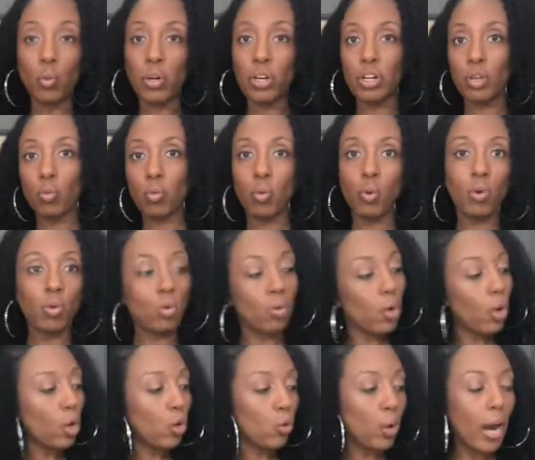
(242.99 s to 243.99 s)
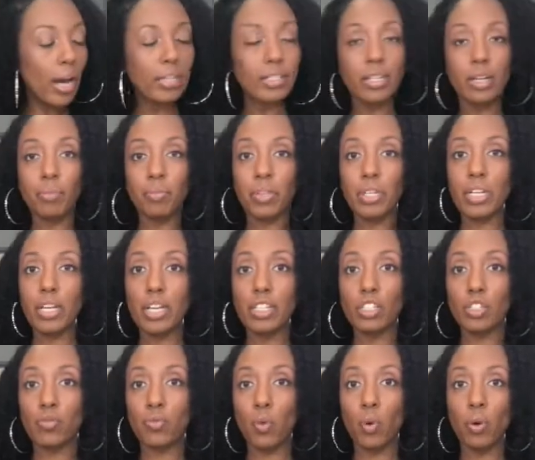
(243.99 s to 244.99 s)
where it will grind up the
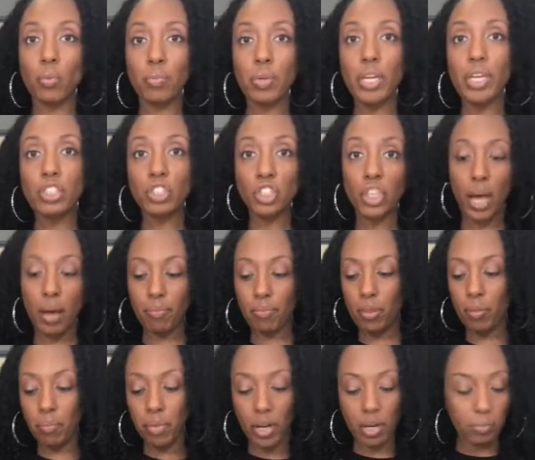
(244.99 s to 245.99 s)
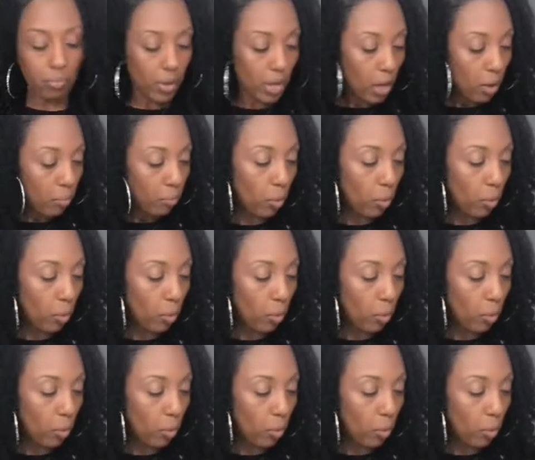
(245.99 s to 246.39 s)
nuts for me and chop them up.